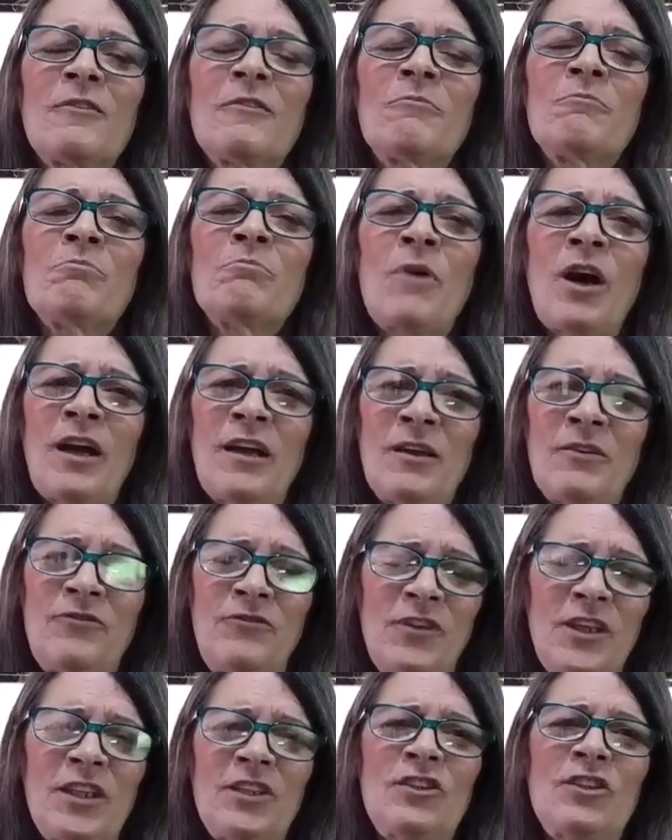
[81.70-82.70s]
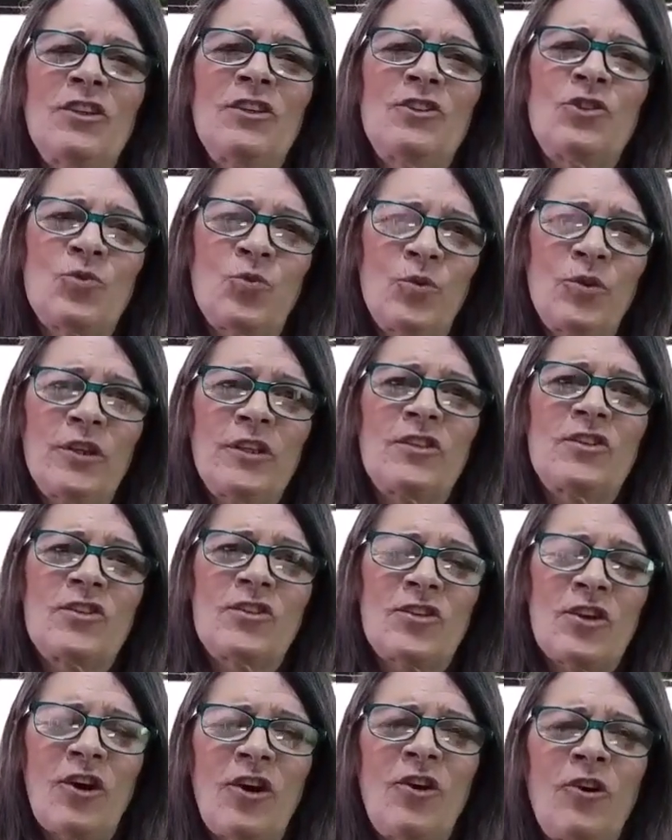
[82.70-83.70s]
my vintage wood
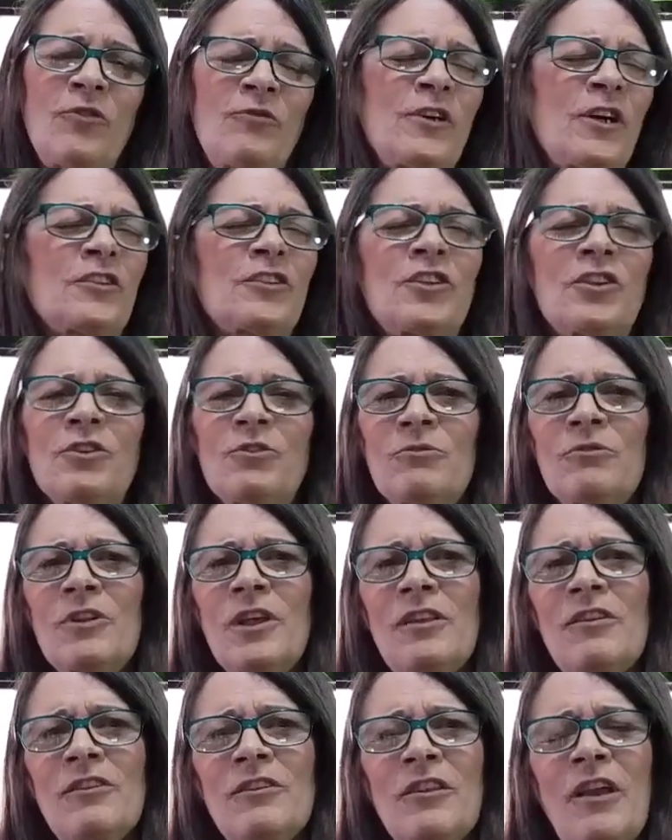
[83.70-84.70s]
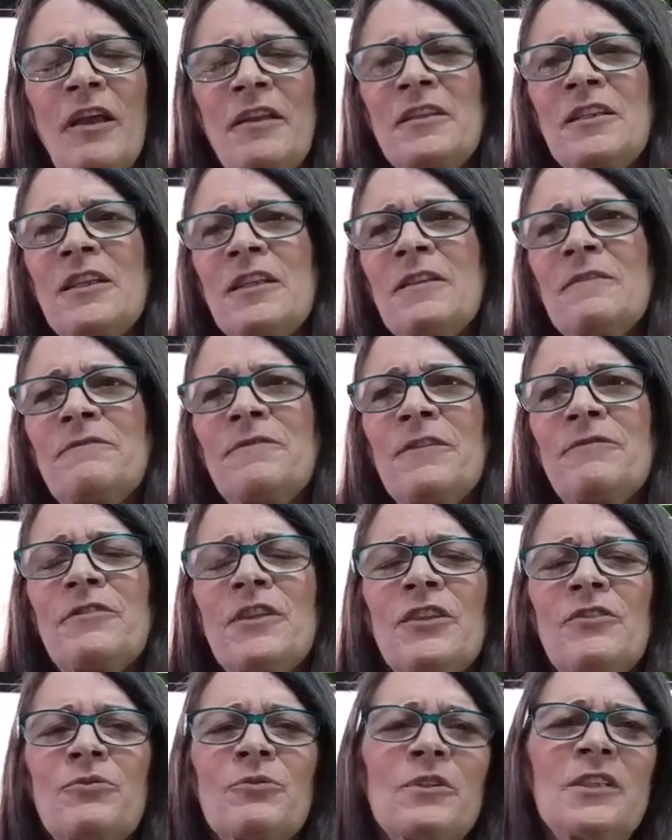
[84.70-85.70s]
stove, a cute little
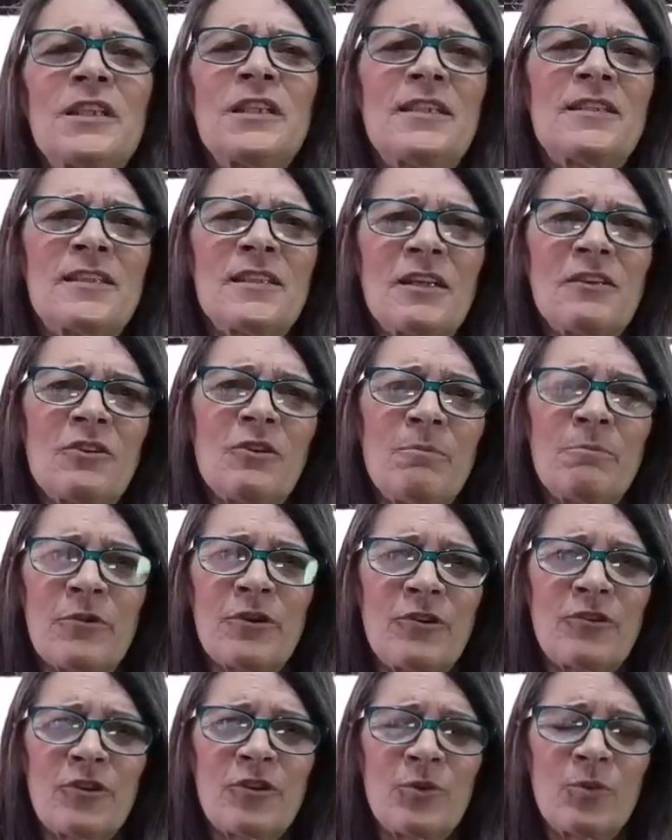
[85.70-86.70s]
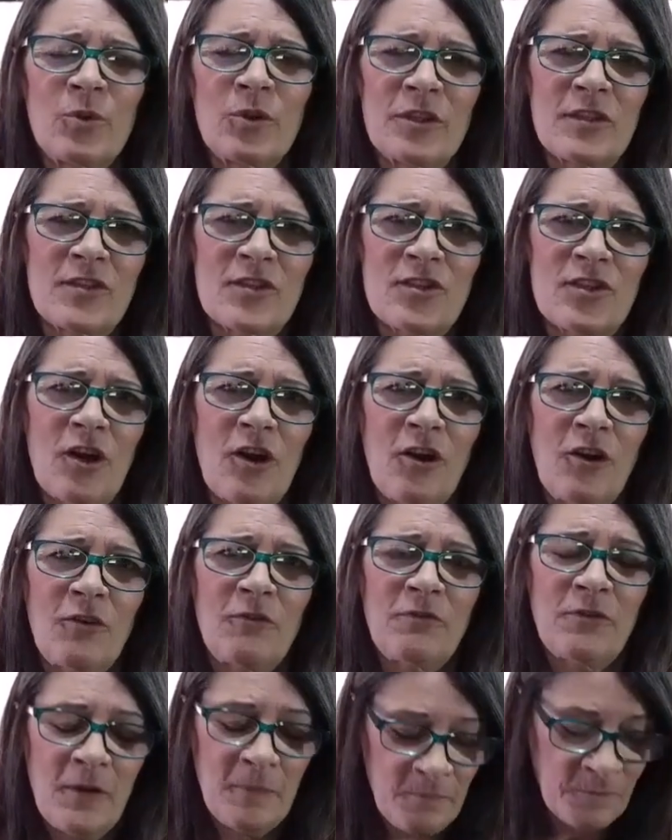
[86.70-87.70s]
1953 single burner wood
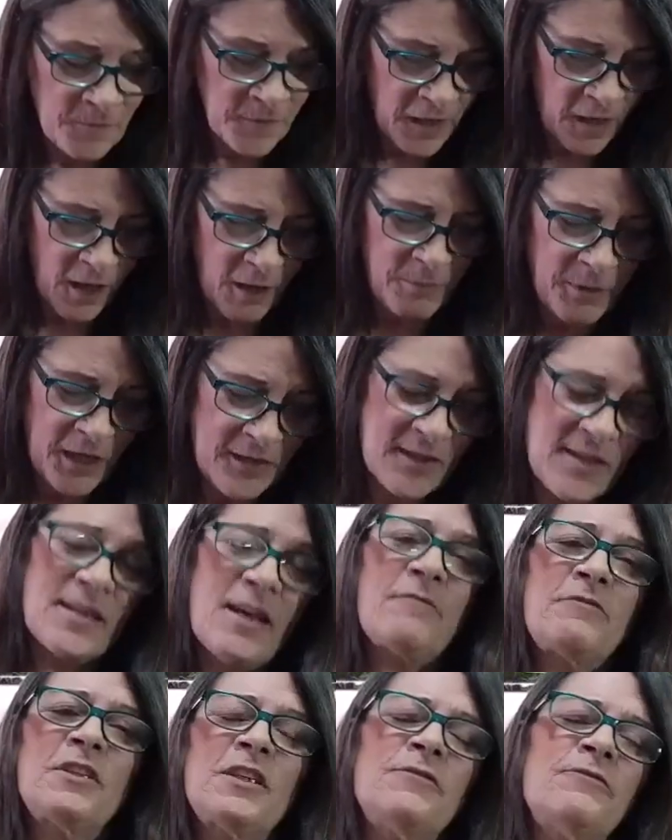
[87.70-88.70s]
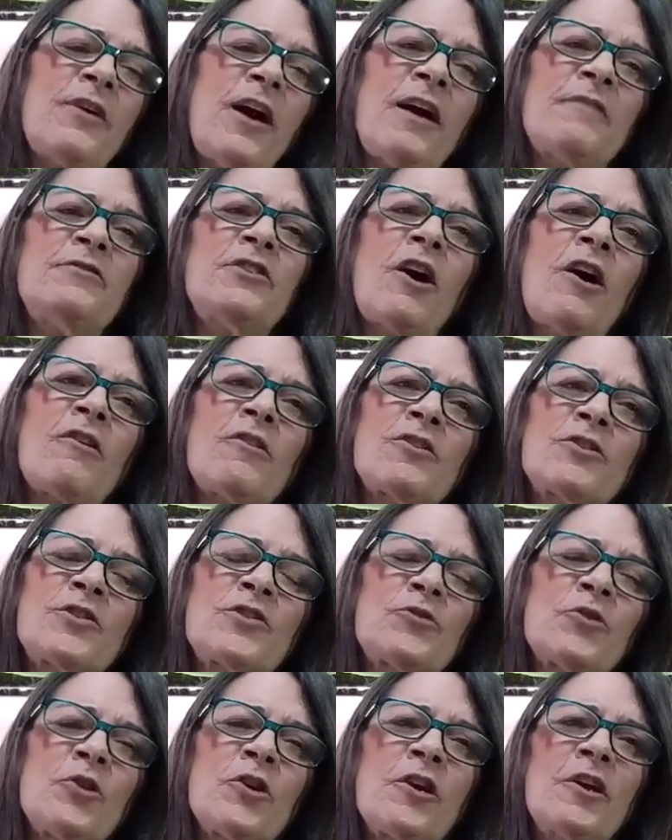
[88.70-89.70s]
stove. I paid $75
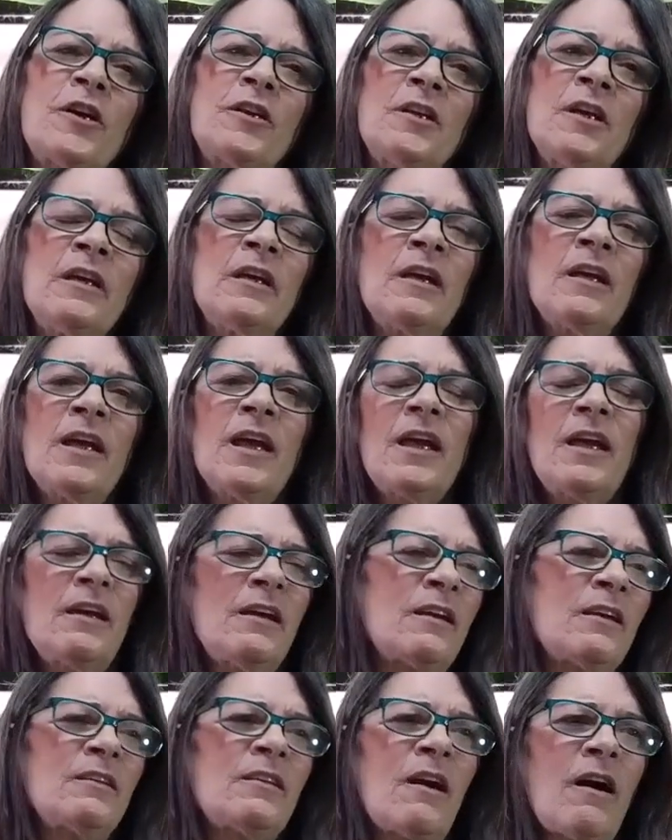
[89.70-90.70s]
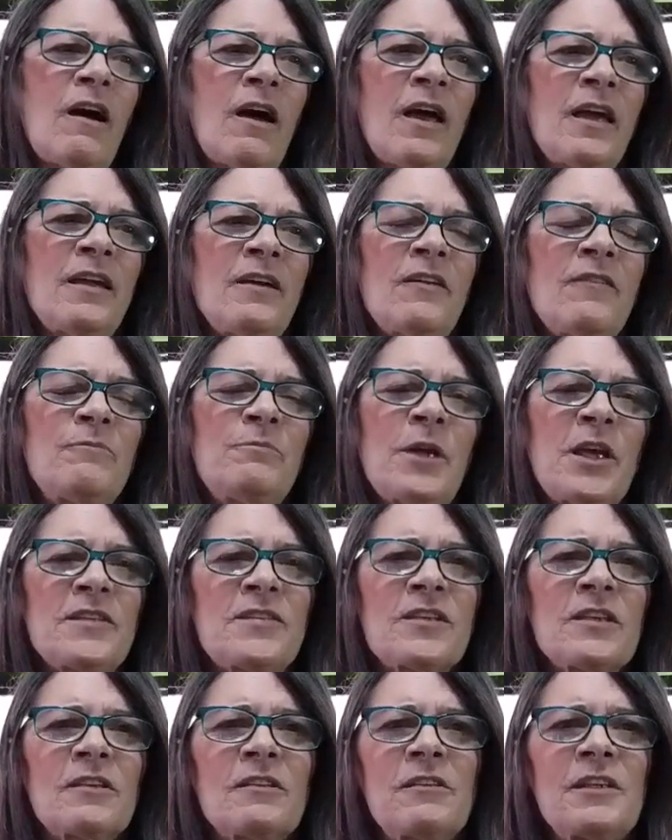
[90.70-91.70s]
for it, and I have
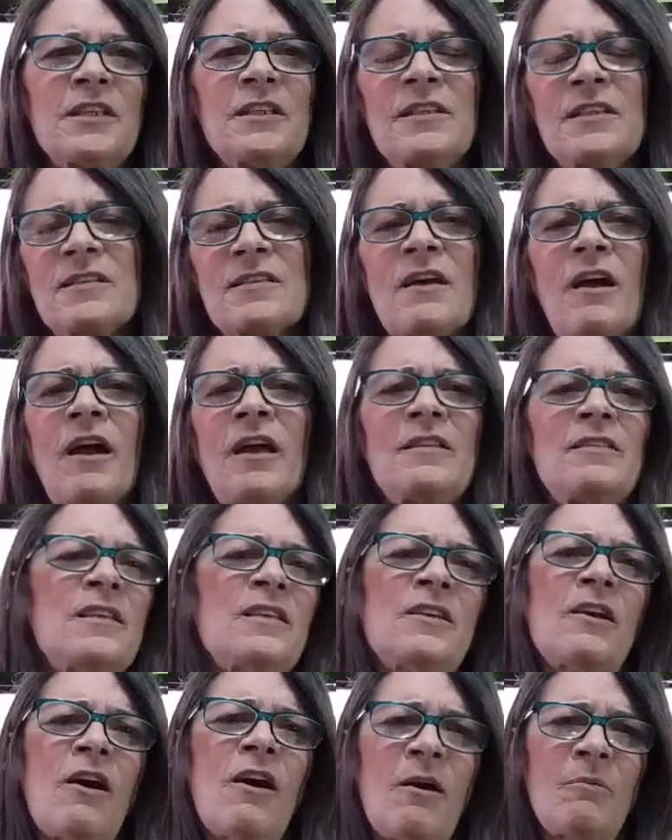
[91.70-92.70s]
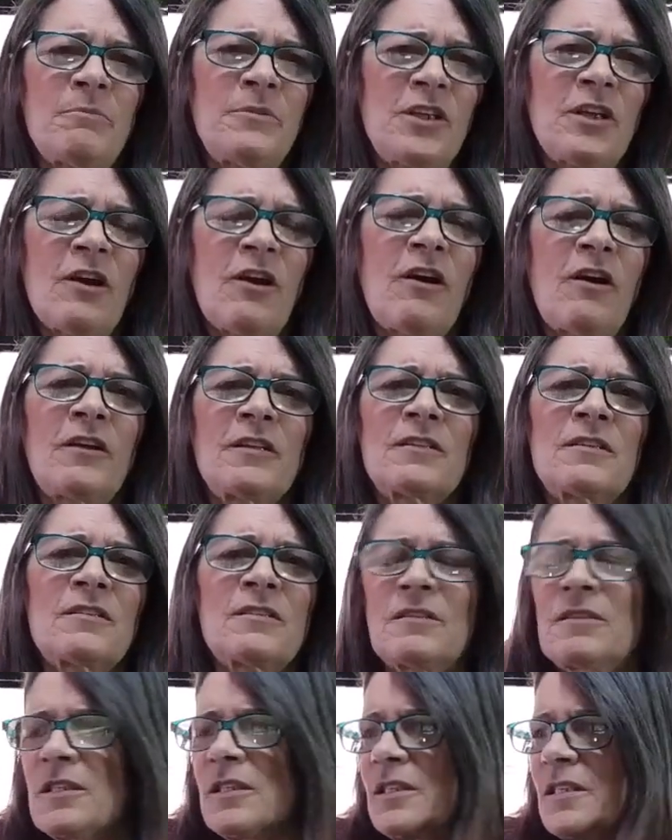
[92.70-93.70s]
basically designed the ambiance.
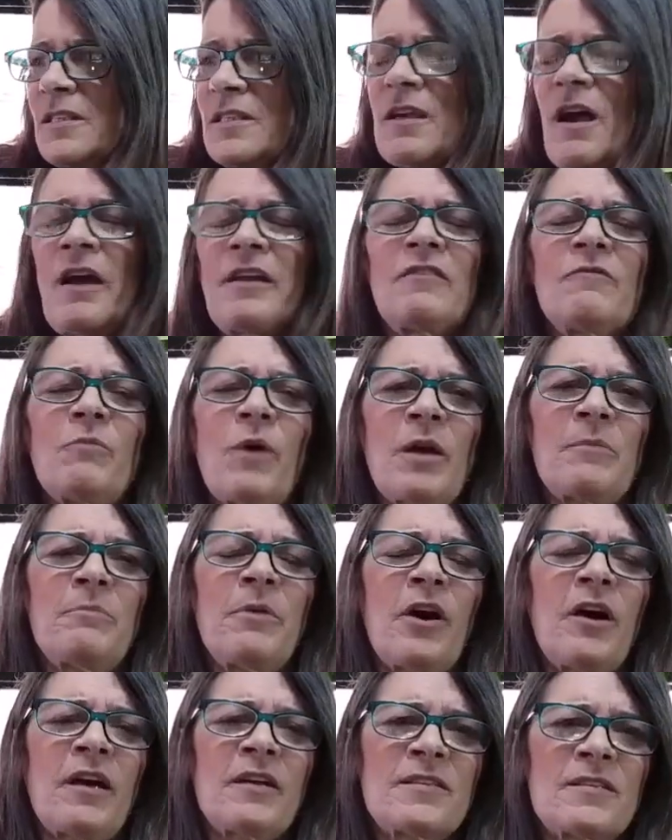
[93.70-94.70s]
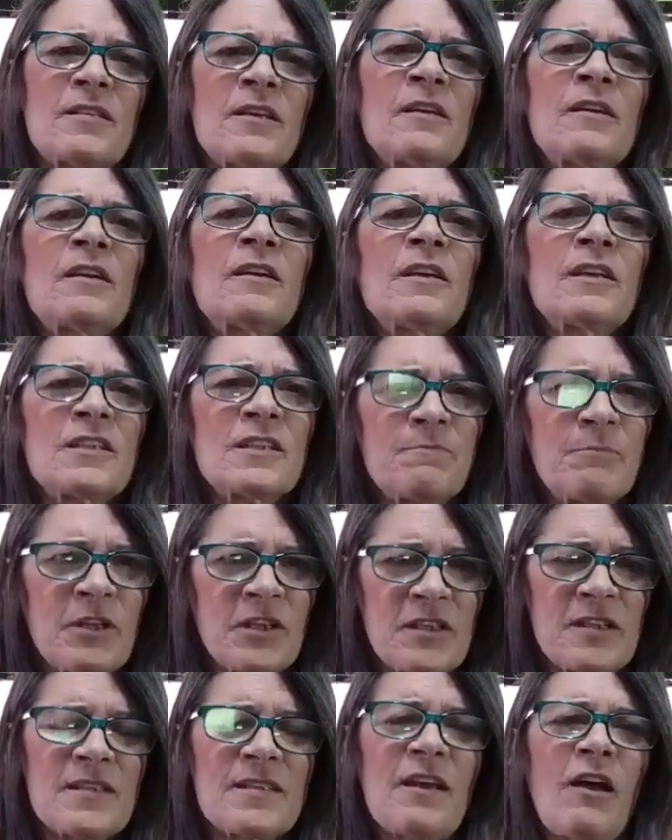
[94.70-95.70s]
The design of my bus has been
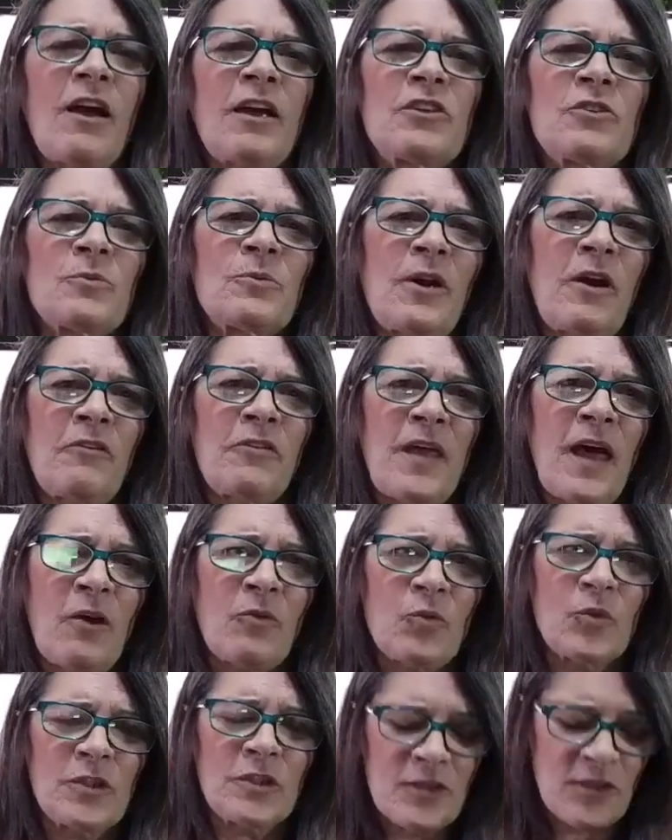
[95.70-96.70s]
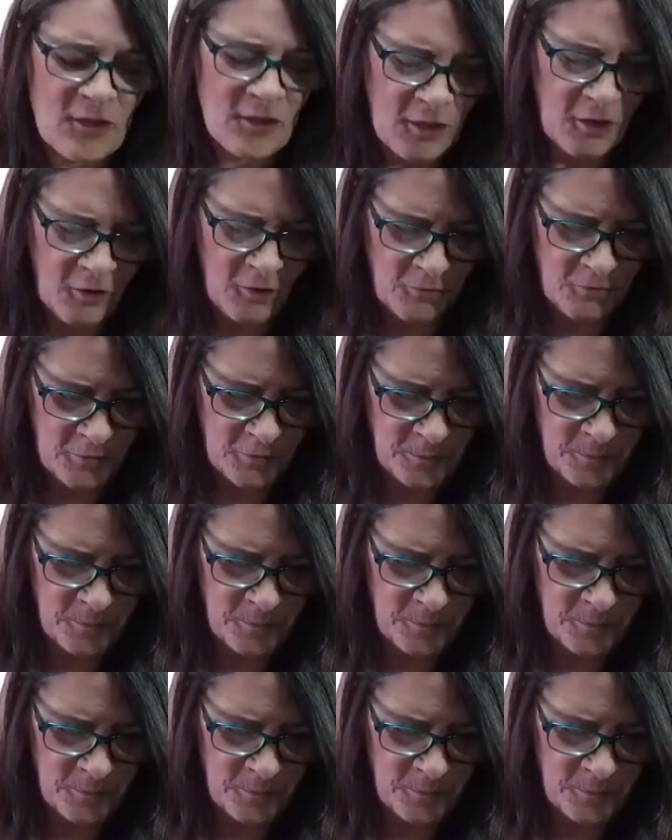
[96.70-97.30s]
designed around that wood stove.